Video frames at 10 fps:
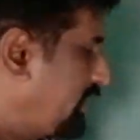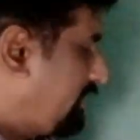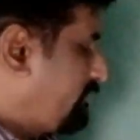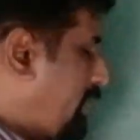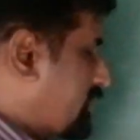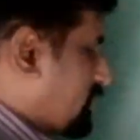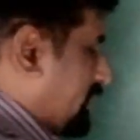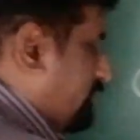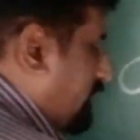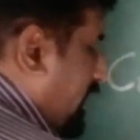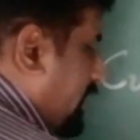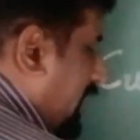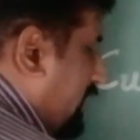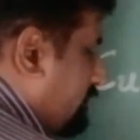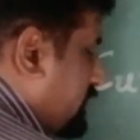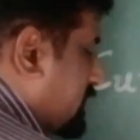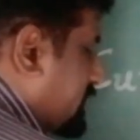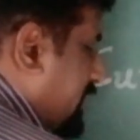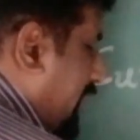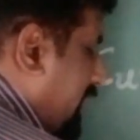imagine if I have
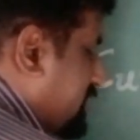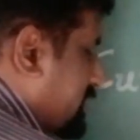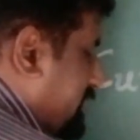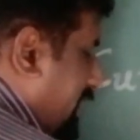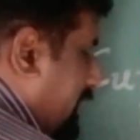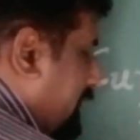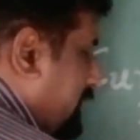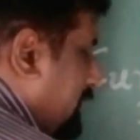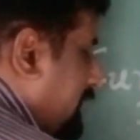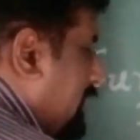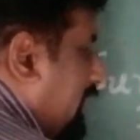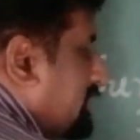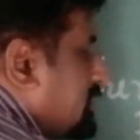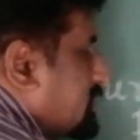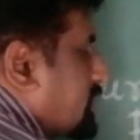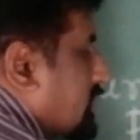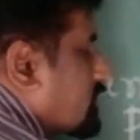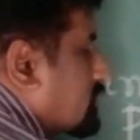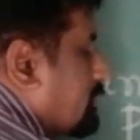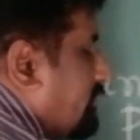this as 10 and this has to be